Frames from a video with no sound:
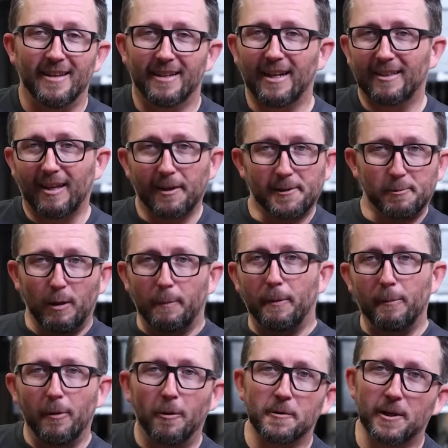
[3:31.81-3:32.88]
got that
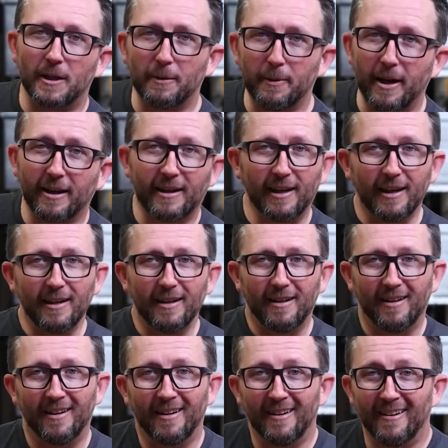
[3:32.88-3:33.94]
sweeping motion on the back end,
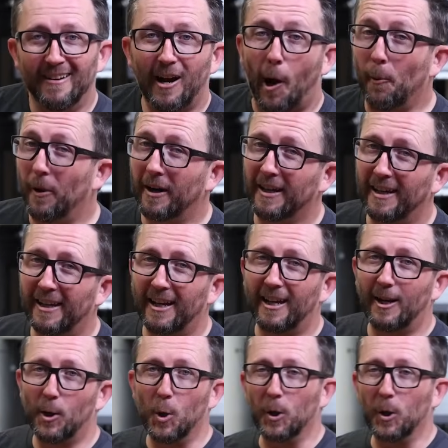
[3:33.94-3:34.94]
I want to get in and